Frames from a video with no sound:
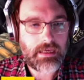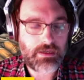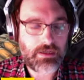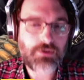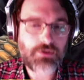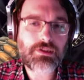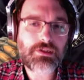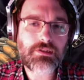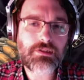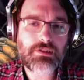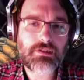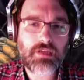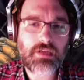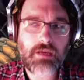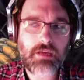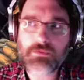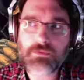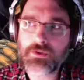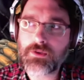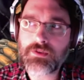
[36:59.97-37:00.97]
uses the
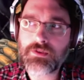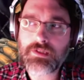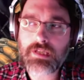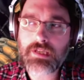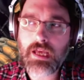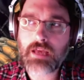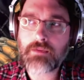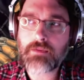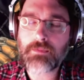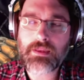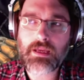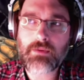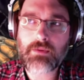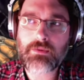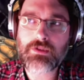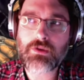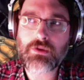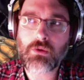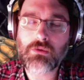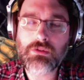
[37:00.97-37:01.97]
same rune set, but that was
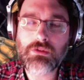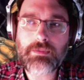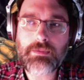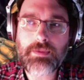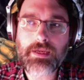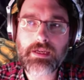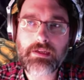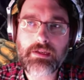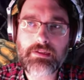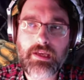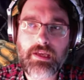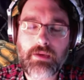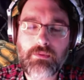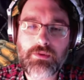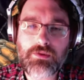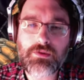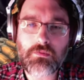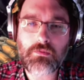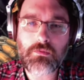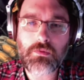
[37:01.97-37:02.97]
only because I
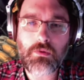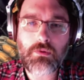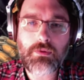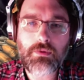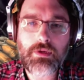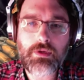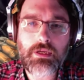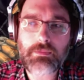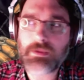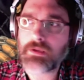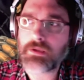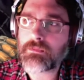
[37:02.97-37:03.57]
was worried about